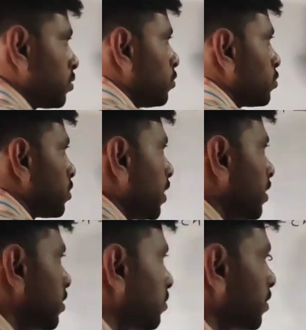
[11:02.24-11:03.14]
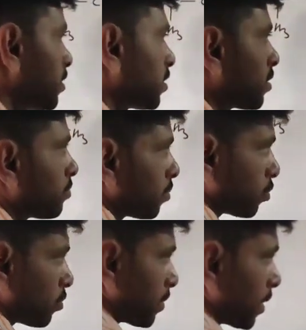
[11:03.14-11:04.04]
So ozonoid intermediate
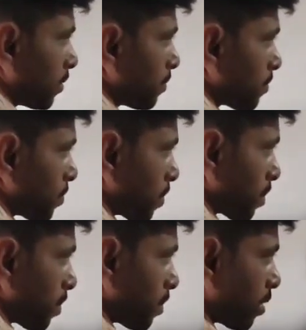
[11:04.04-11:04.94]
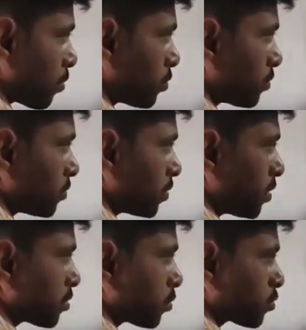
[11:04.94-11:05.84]
compound obtained. Now
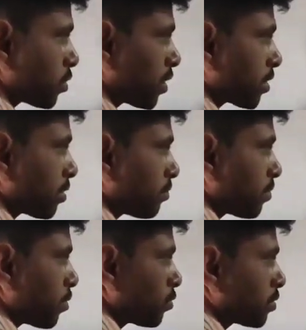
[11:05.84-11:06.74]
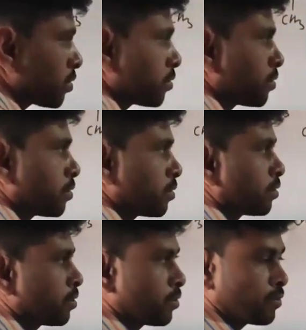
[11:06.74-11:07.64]
this ozonoid compound,
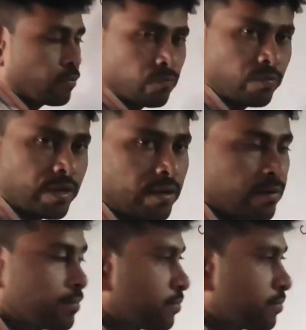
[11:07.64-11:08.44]
when